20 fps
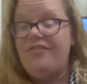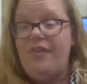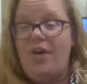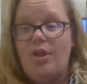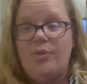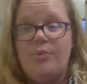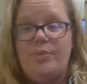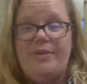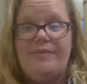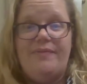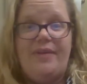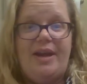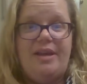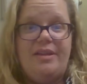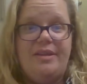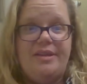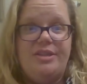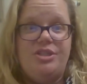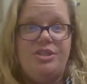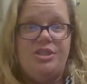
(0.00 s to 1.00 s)
following
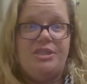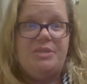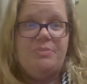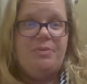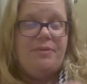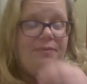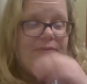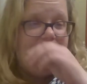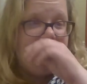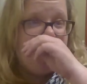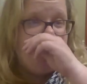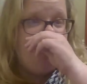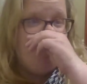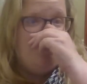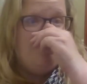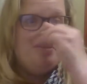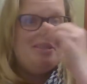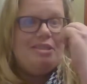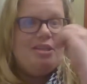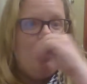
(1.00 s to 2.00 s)
violations: professional
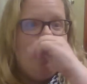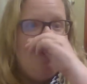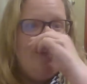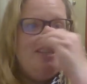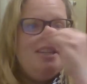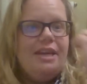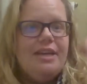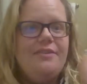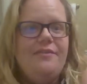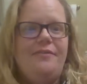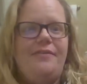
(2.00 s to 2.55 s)
misconduct,